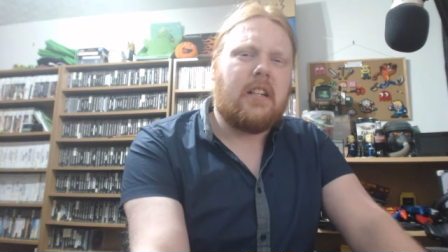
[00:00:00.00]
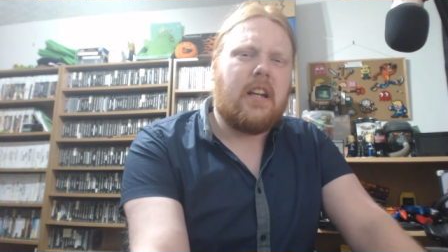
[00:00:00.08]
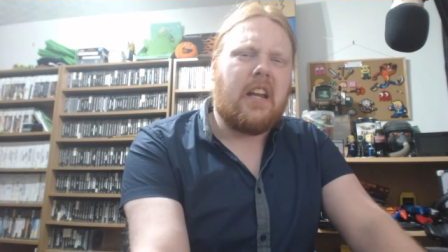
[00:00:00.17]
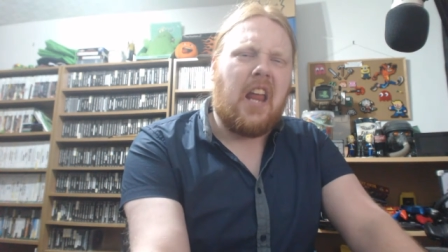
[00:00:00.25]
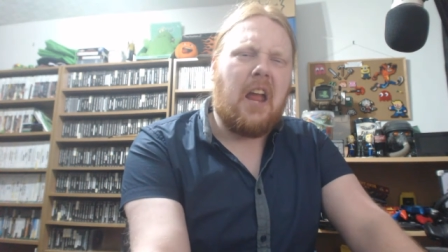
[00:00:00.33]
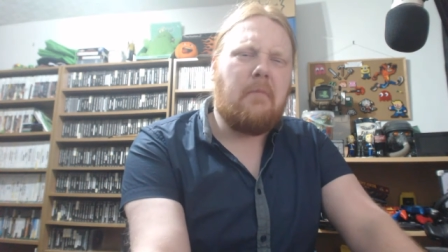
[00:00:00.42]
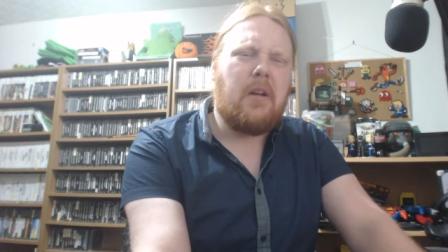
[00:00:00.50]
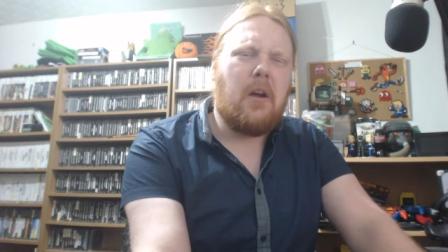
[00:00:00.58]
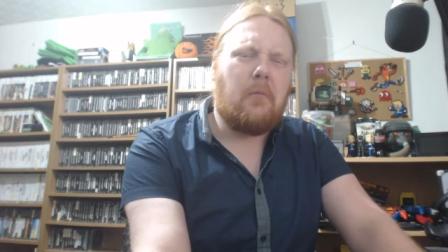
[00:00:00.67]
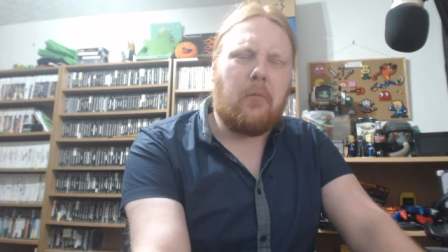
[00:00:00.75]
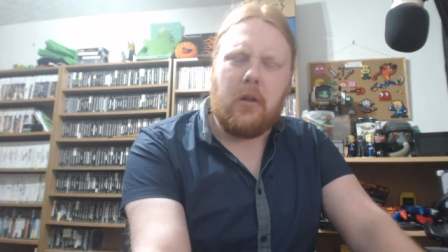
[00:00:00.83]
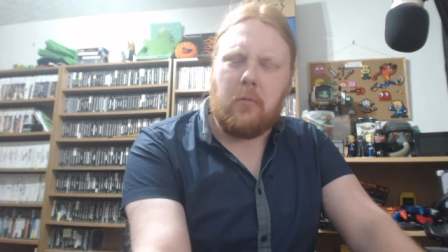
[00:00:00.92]
and hit me
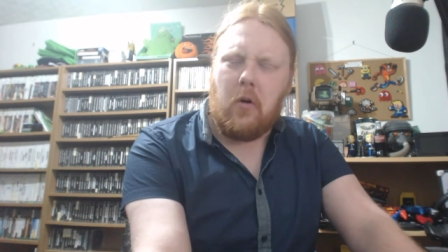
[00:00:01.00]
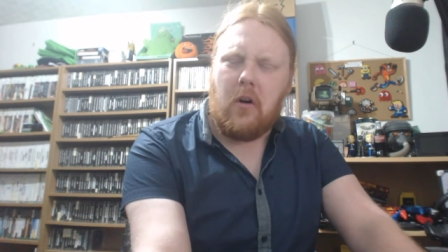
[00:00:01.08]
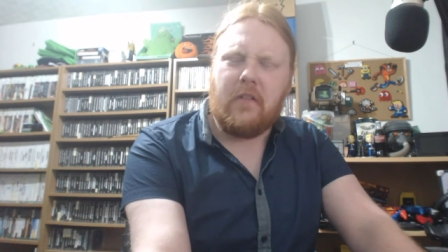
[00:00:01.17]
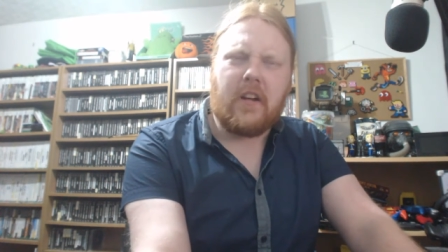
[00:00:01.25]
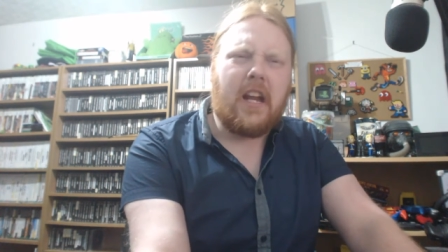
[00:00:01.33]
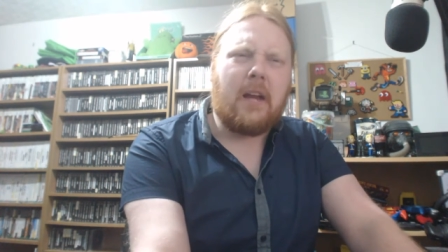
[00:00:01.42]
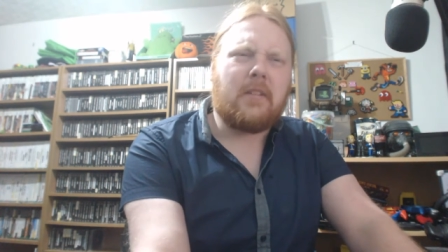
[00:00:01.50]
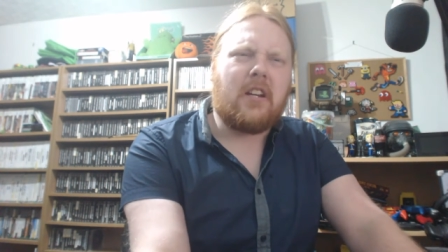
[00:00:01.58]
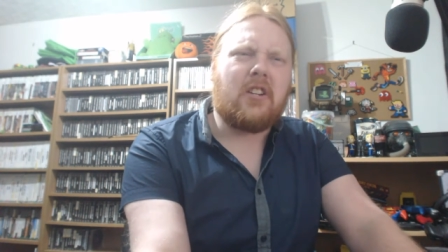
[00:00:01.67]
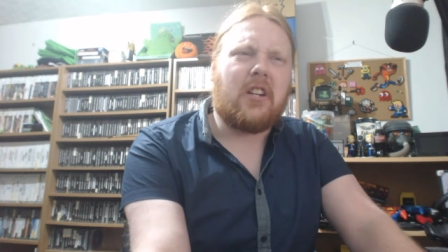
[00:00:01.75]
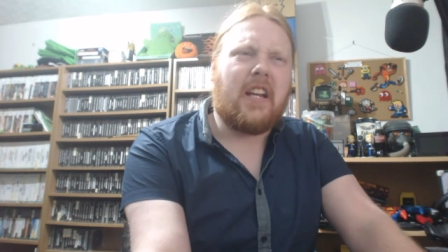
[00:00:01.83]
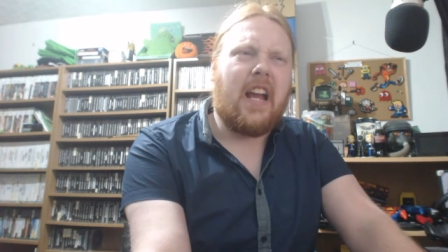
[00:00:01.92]
up with what other games I
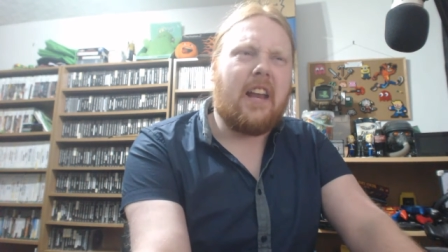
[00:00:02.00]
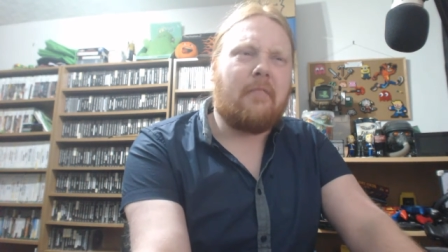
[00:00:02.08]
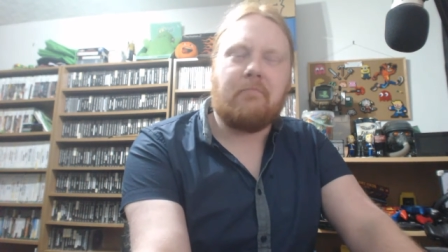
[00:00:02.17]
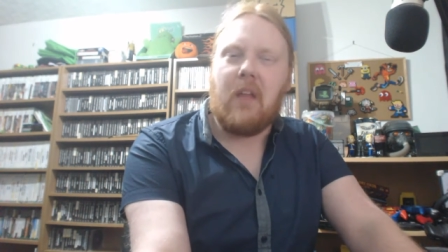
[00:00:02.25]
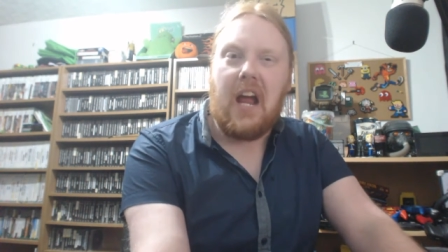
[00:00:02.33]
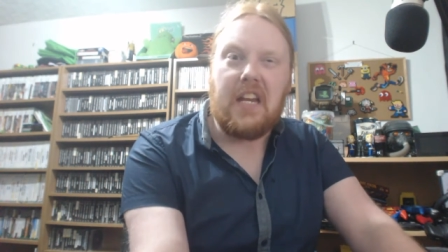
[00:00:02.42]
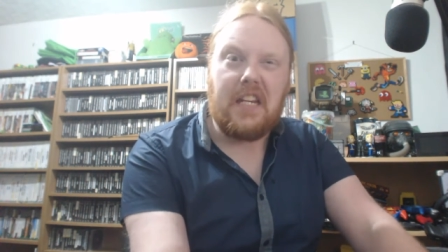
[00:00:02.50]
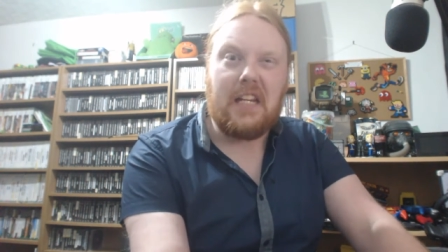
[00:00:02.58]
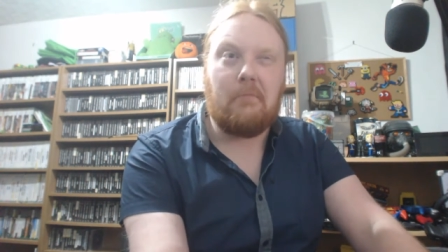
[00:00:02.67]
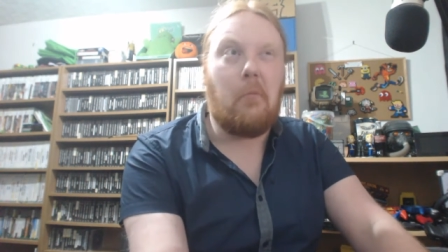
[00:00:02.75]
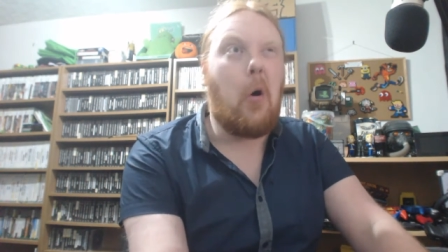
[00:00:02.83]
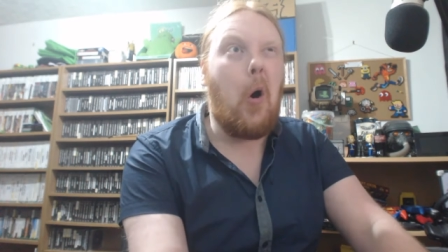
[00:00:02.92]
should get. I
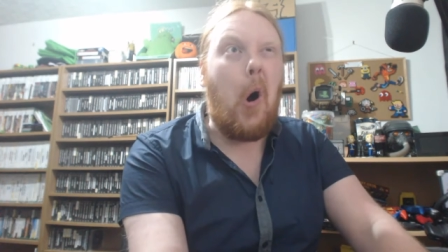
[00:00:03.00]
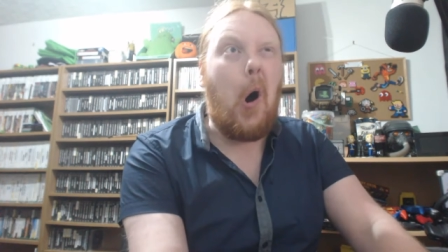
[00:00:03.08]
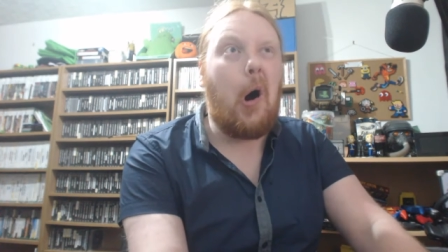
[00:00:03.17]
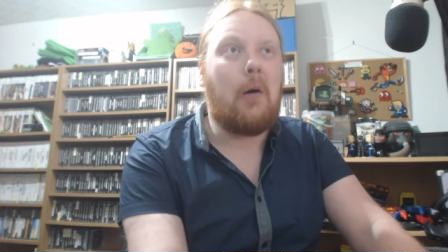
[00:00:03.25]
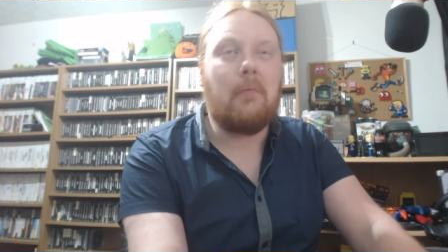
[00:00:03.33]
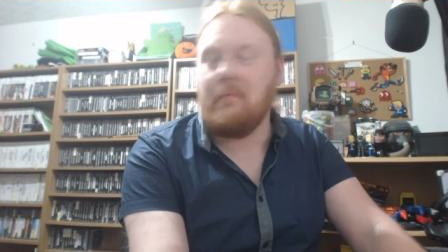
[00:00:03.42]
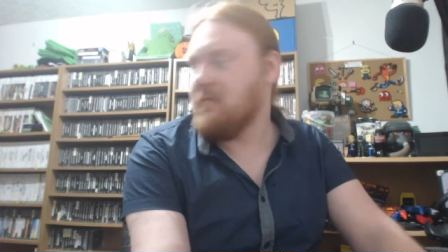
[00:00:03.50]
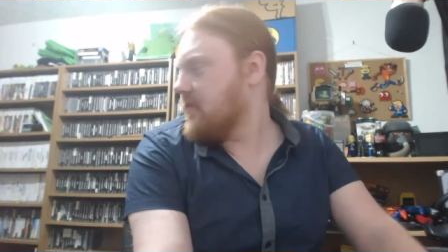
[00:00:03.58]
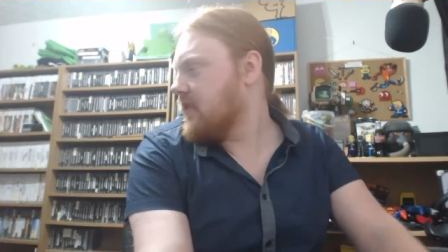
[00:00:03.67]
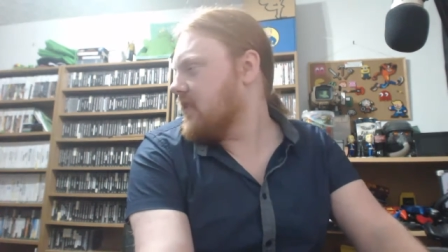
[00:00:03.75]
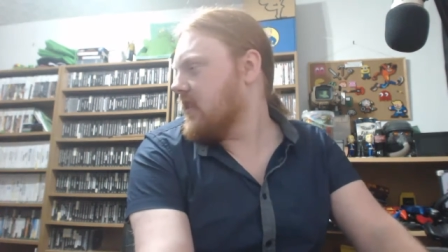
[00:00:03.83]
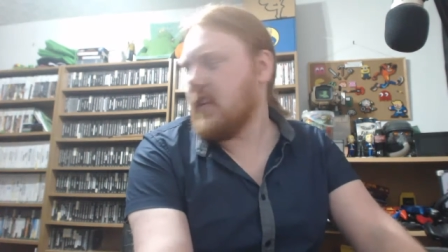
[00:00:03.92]
need more,
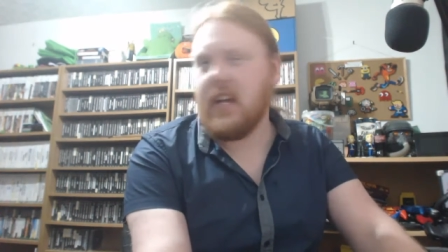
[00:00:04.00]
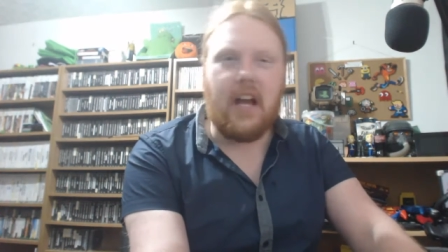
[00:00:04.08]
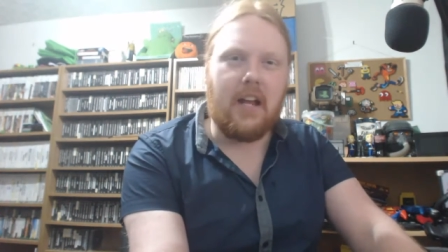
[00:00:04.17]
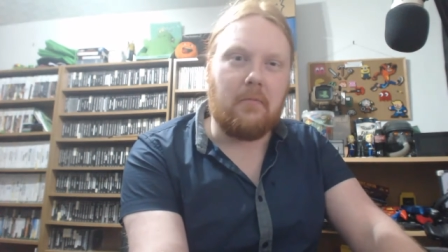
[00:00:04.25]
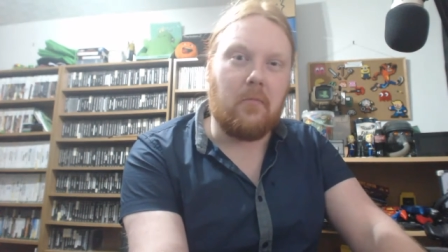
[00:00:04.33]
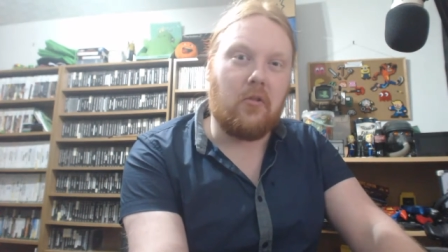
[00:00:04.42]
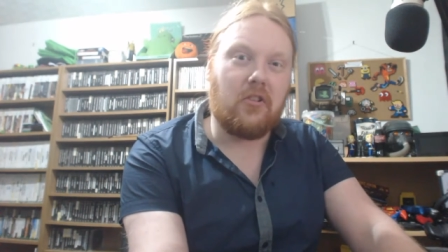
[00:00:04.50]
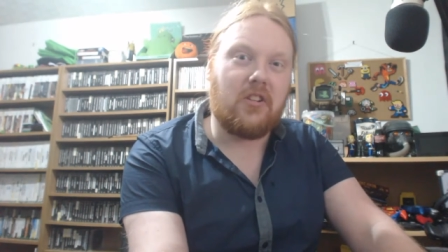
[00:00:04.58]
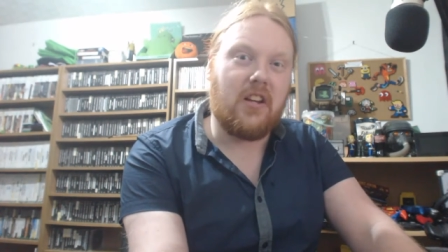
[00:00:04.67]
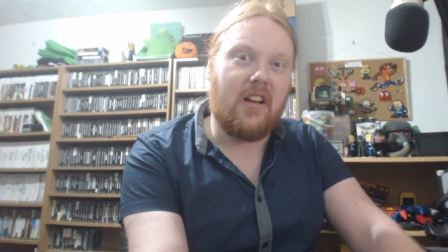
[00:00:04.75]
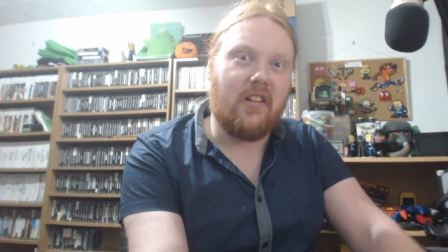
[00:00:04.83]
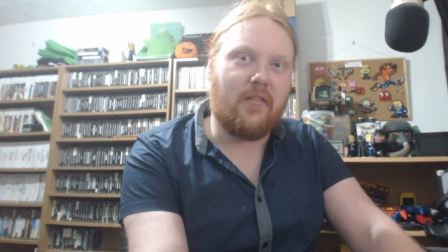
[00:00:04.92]
and more
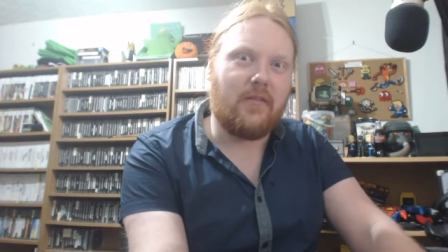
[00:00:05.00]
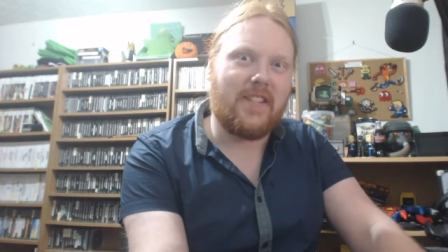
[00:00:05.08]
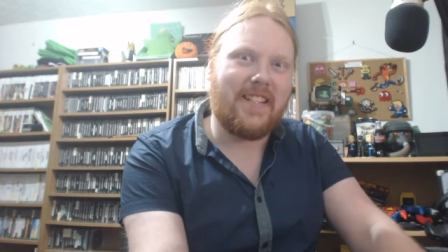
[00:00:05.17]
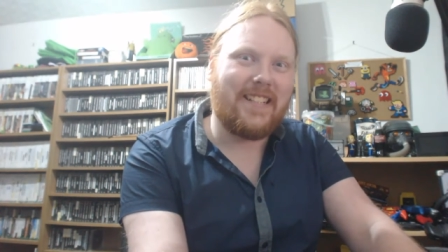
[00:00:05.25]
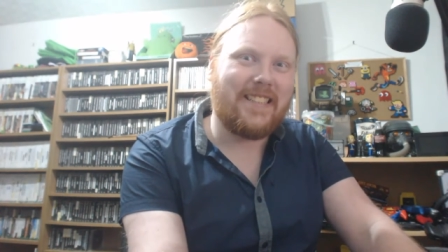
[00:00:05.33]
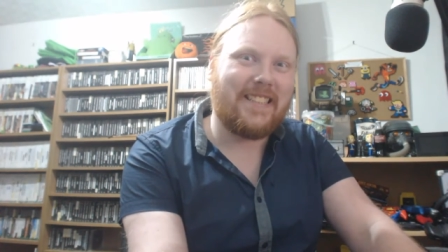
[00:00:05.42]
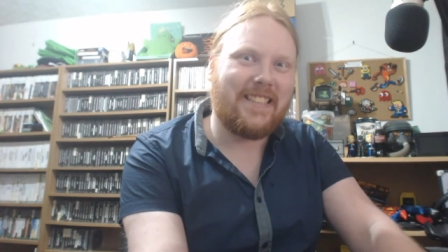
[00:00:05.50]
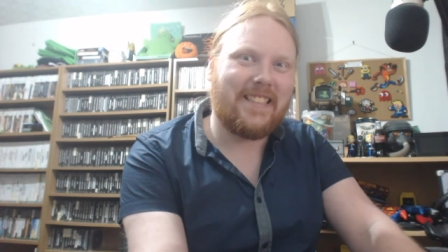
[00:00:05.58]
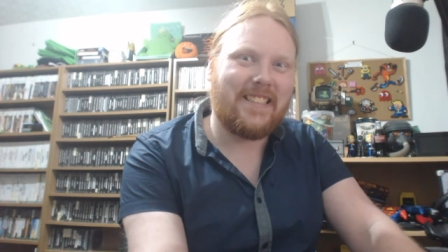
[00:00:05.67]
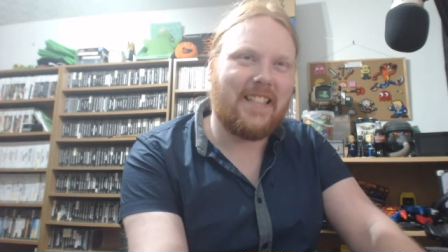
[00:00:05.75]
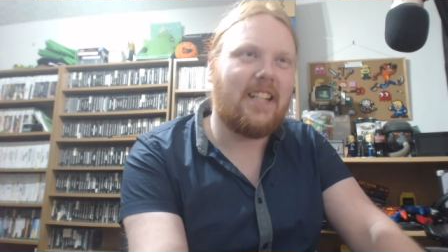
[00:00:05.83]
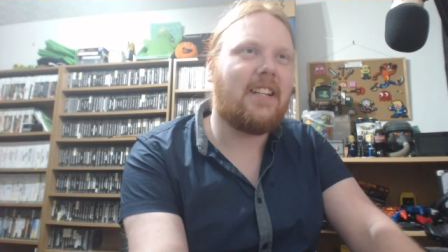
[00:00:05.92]
shelves. No,
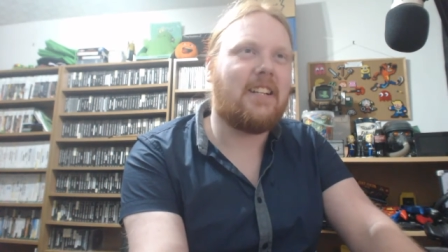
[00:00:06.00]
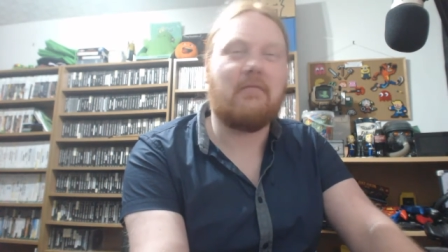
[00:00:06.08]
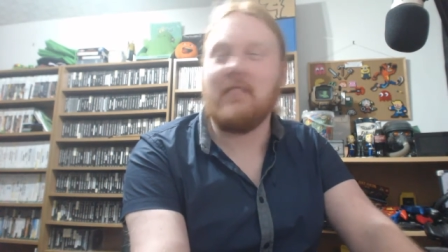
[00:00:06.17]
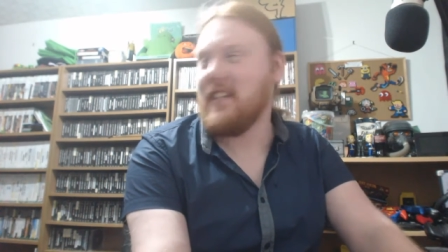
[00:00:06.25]
you don't.